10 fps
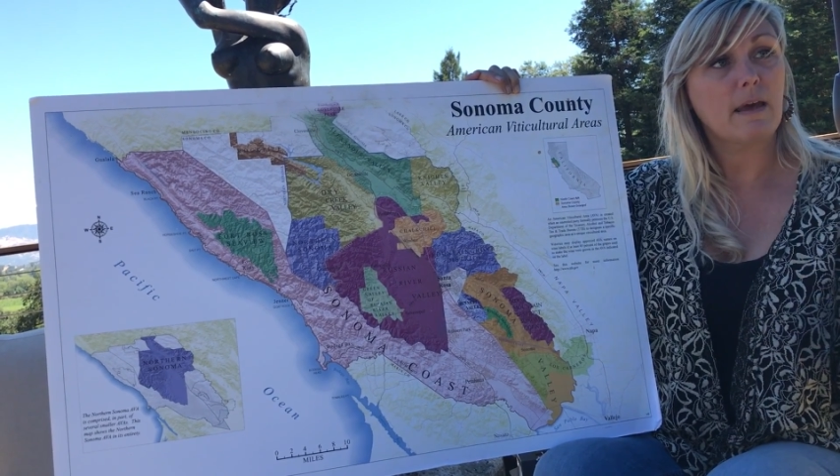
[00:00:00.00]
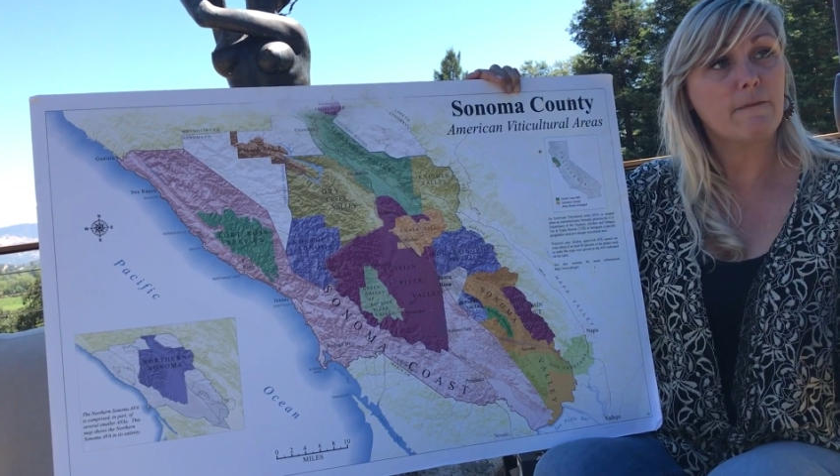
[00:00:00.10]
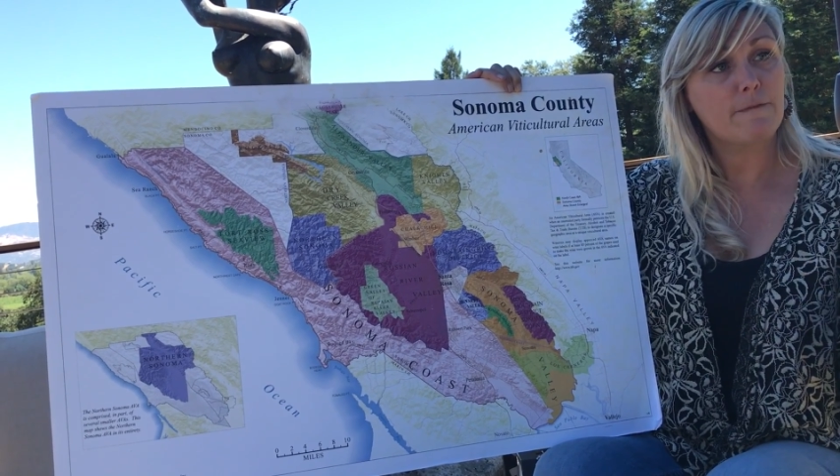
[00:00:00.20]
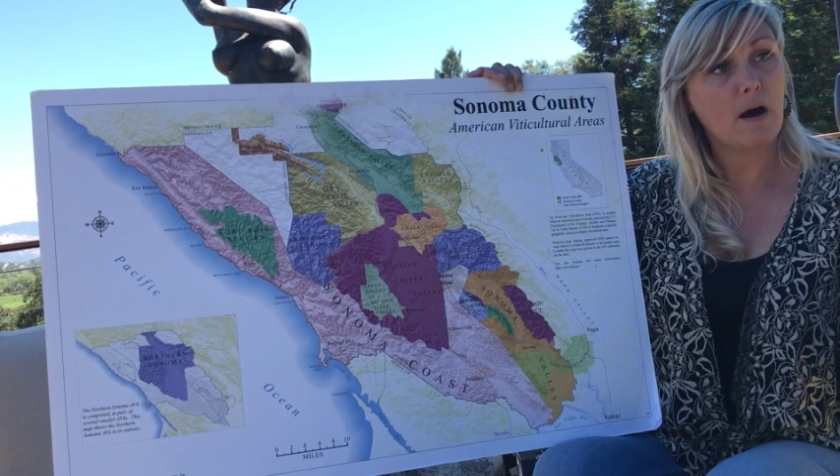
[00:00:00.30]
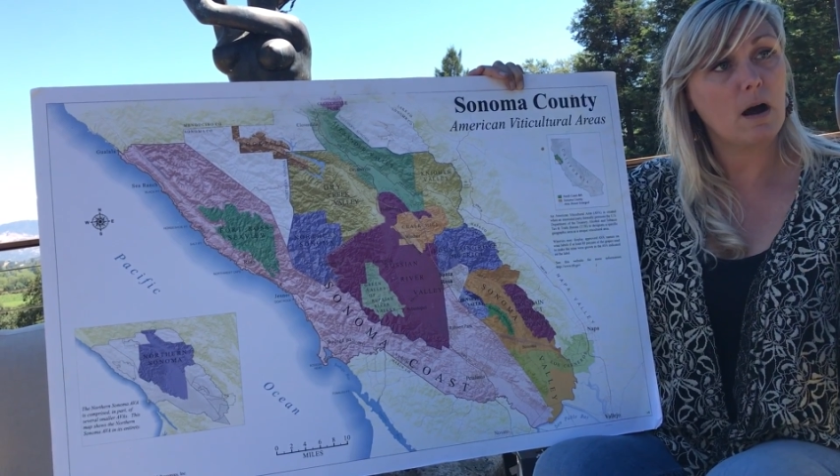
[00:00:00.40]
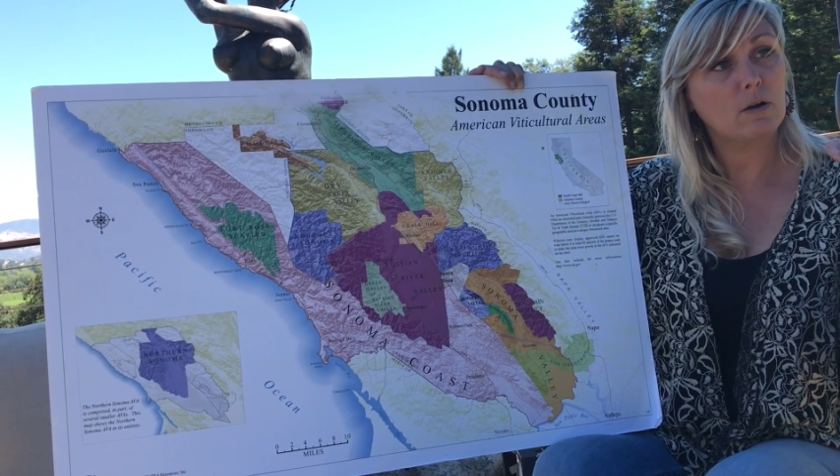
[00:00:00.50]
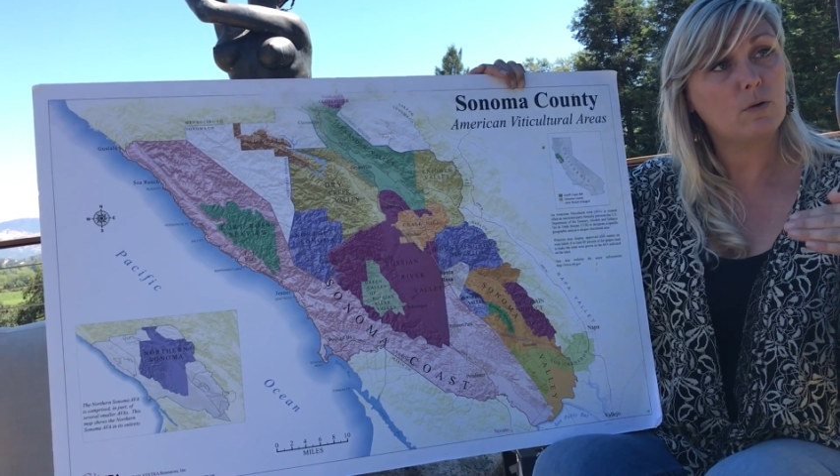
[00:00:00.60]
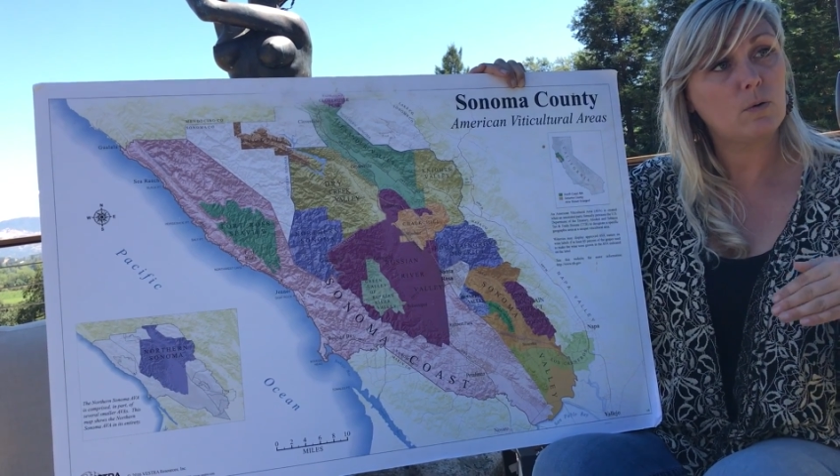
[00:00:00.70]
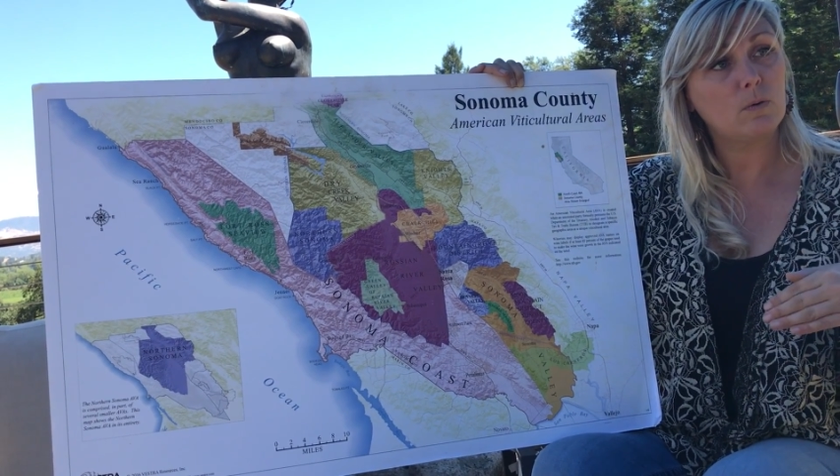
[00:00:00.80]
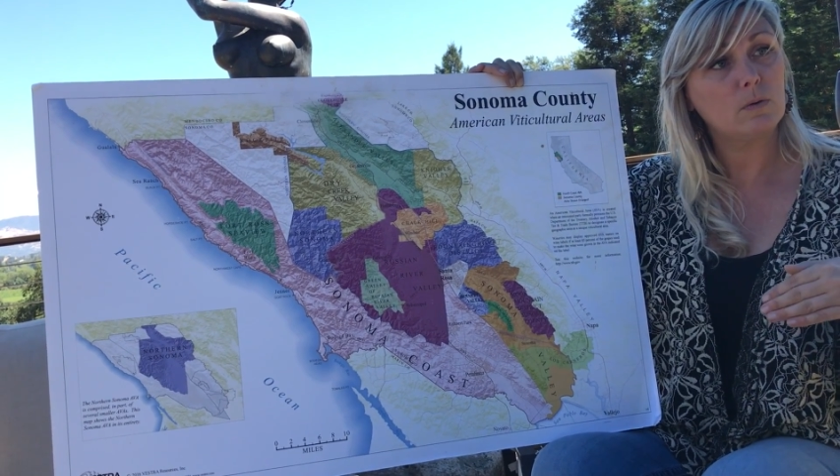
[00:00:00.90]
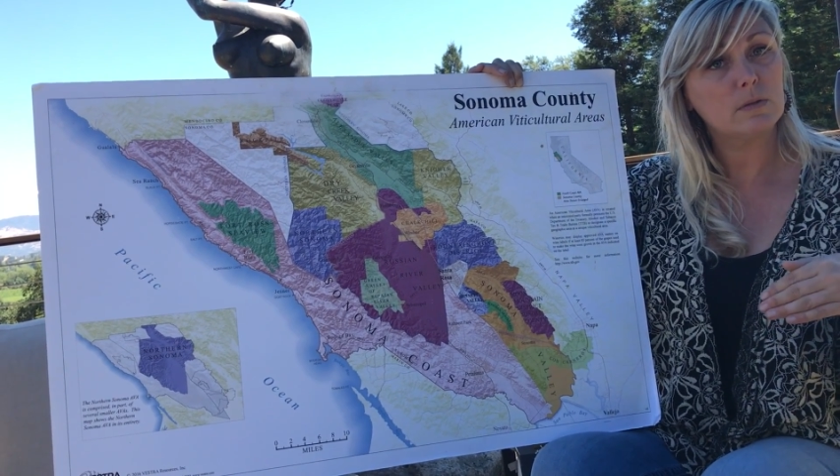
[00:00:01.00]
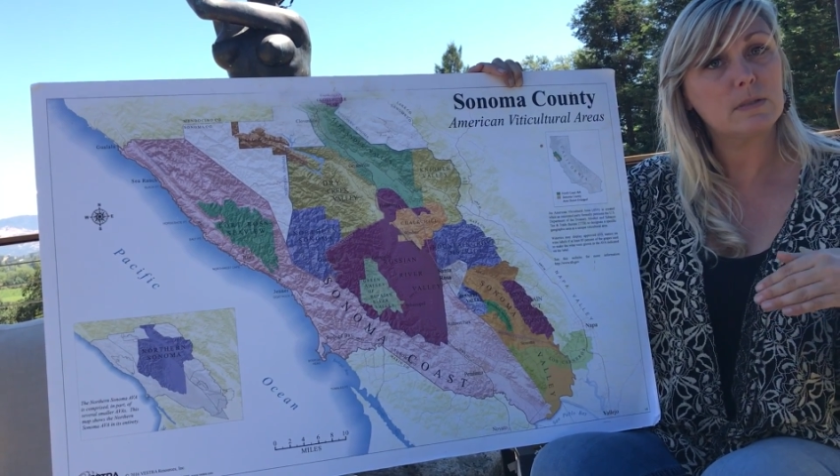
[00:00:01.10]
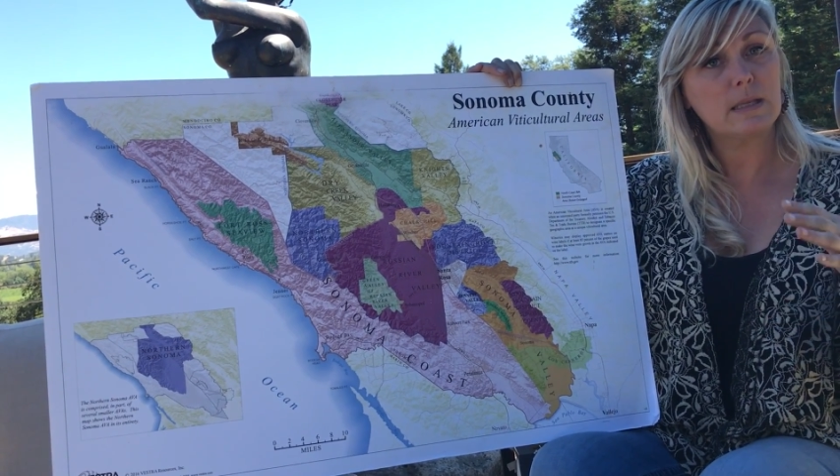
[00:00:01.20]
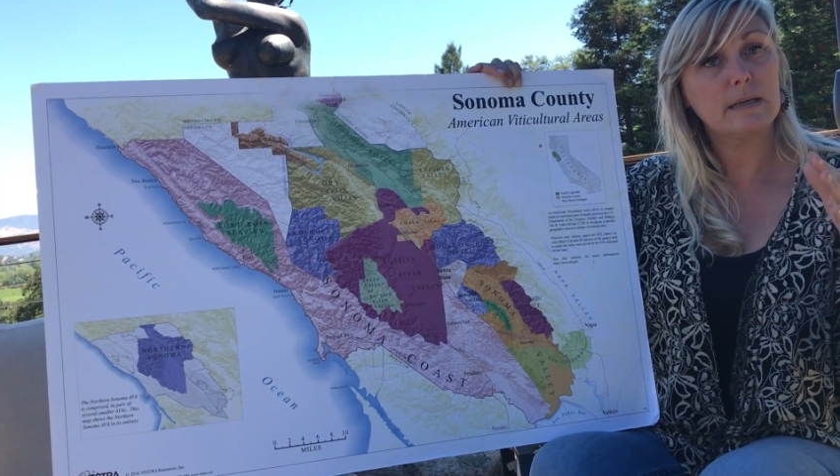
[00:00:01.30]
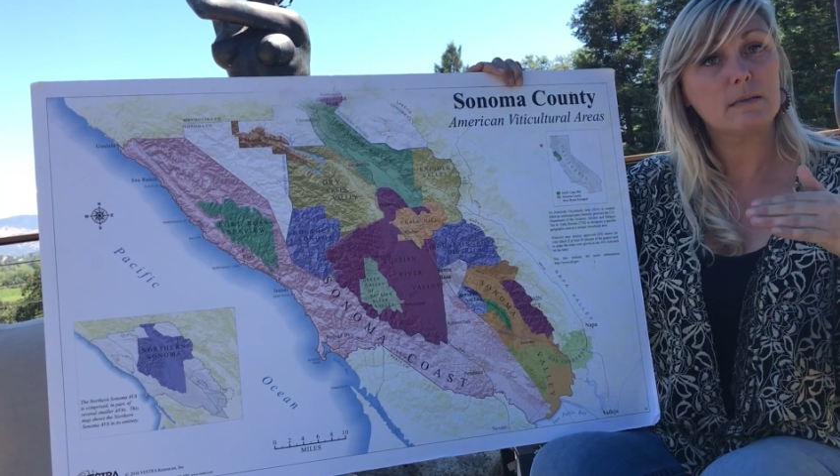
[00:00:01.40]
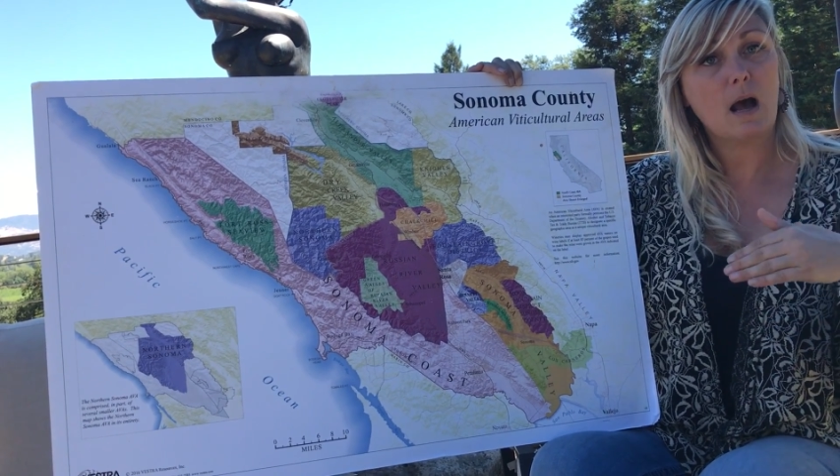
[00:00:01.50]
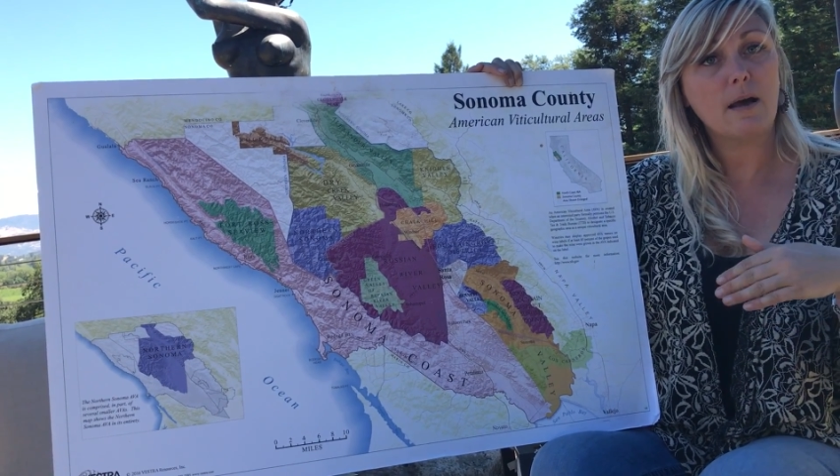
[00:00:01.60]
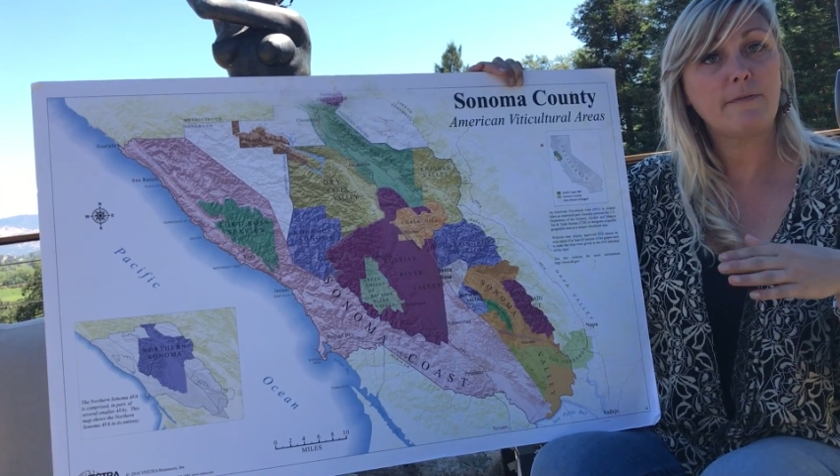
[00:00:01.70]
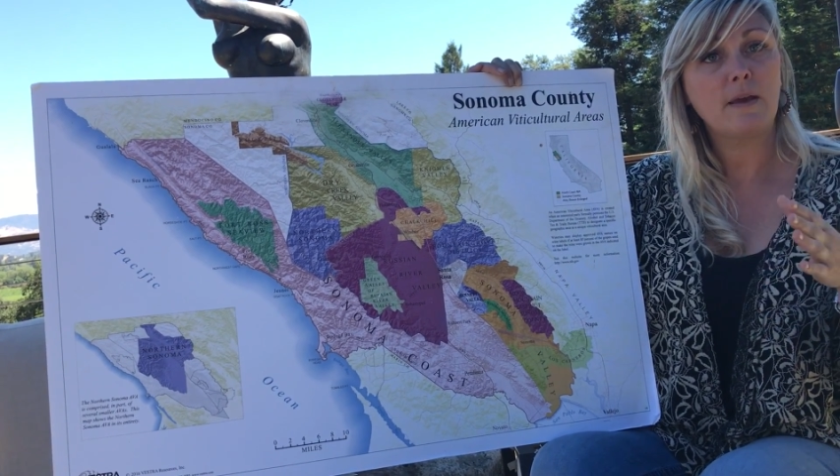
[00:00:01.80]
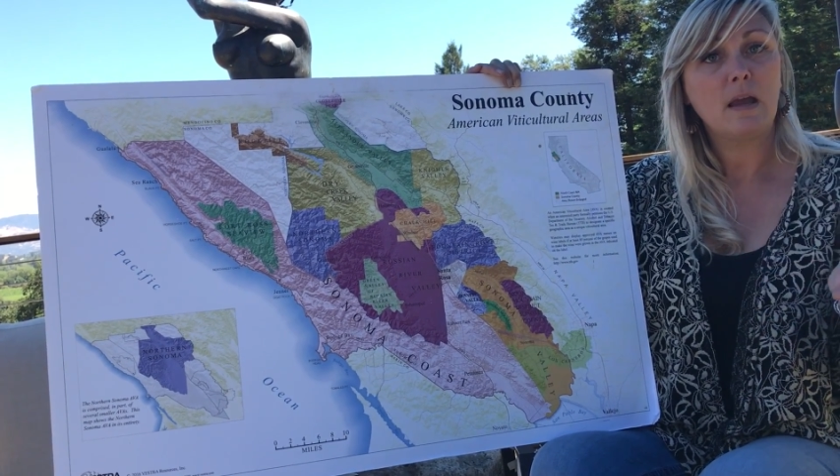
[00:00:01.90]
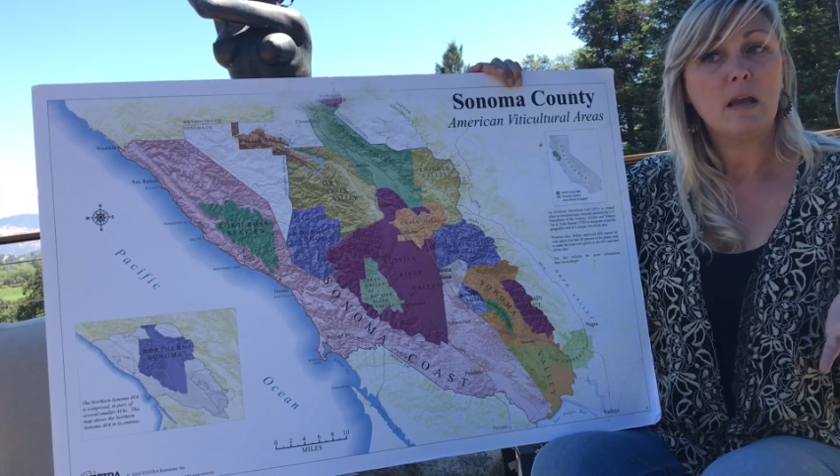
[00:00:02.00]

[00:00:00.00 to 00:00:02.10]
That fog cools things off.